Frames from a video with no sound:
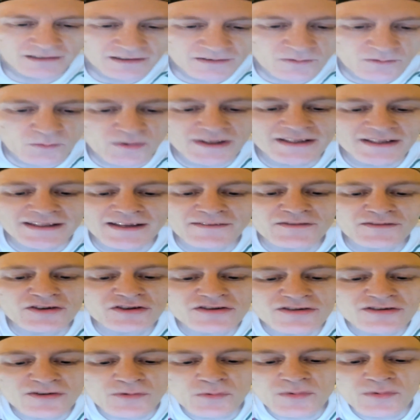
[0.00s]

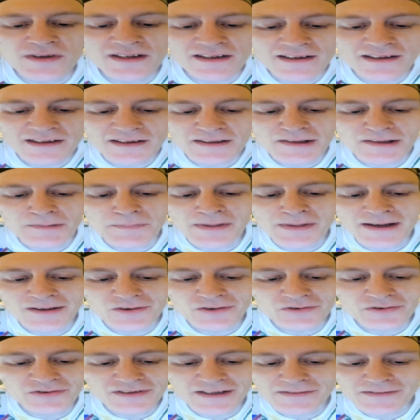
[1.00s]
The
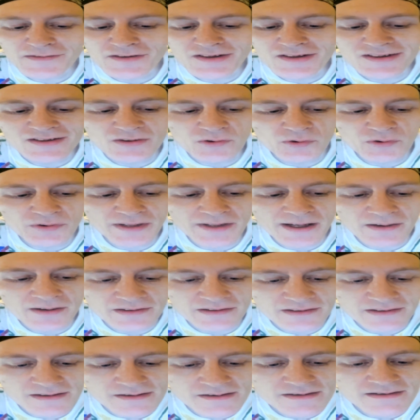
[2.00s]
Bengals never sold out
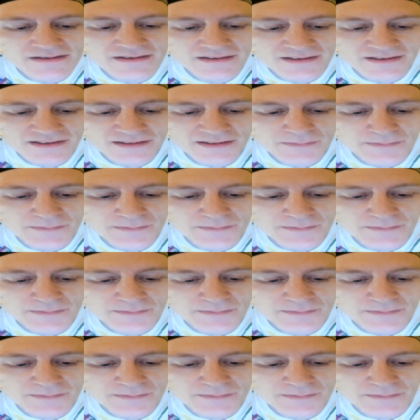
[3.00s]
their city.